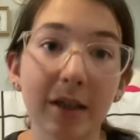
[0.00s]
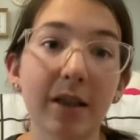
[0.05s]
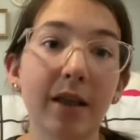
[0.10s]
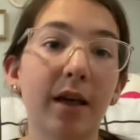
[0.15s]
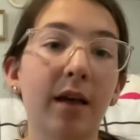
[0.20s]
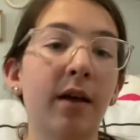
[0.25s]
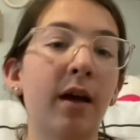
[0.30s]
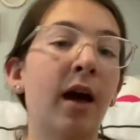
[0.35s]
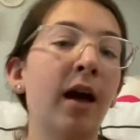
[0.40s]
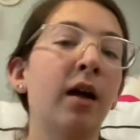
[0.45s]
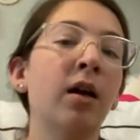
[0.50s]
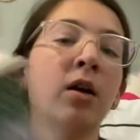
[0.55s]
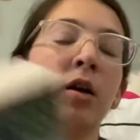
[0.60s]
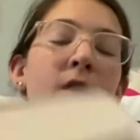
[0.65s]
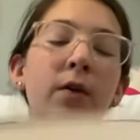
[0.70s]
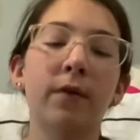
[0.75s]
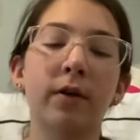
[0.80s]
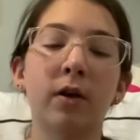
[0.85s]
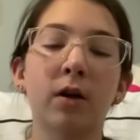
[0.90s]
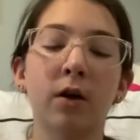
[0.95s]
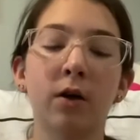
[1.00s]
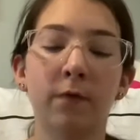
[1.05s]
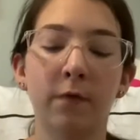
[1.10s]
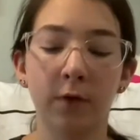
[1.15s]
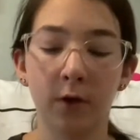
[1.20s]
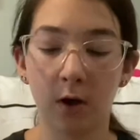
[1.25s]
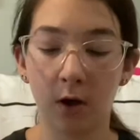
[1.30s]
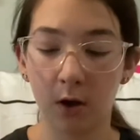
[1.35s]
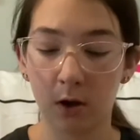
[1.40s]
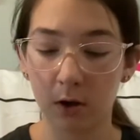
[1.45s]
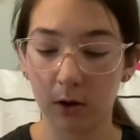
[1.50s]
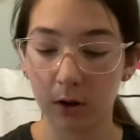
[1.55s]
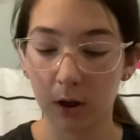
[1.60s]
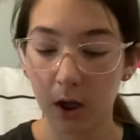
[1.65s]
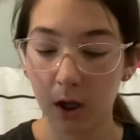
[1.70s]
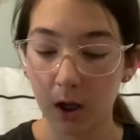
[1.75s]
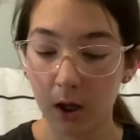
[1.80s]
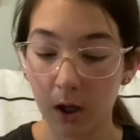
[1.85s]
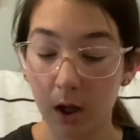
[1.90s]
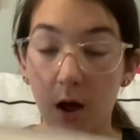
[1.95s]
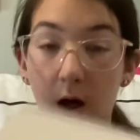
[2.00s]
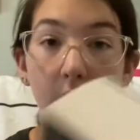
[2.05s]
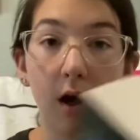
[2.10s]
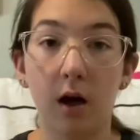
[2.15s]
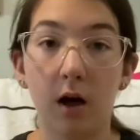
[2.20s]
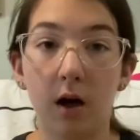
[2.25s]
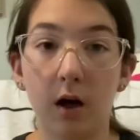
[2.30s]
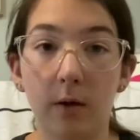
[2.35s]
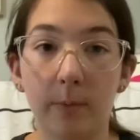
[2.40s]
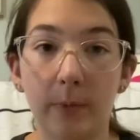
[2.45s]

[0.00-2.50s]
Like, I don't know if any of y'all um,